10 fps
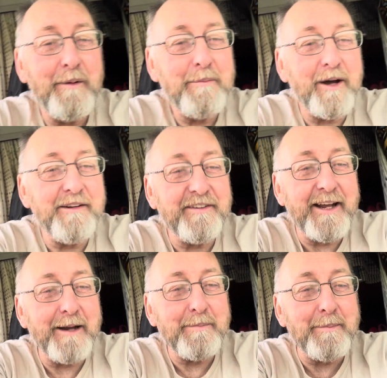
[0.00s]
Bye for
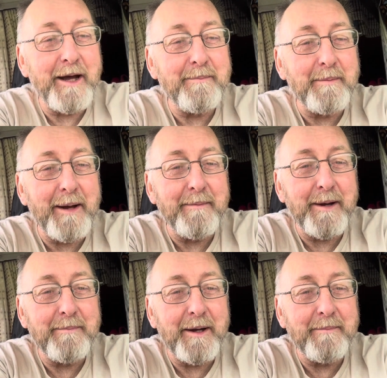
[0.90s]
now. Bye bye bye bye
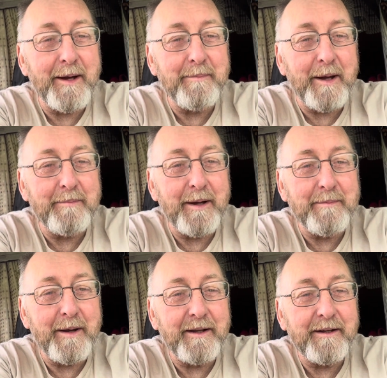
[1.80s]
bye bye bye bye bye
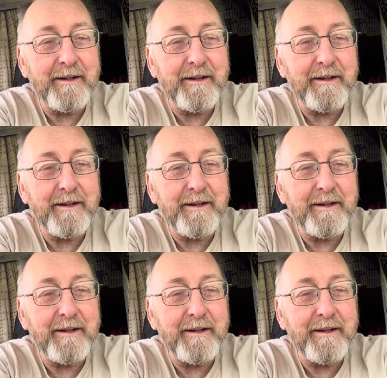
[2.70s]
bye.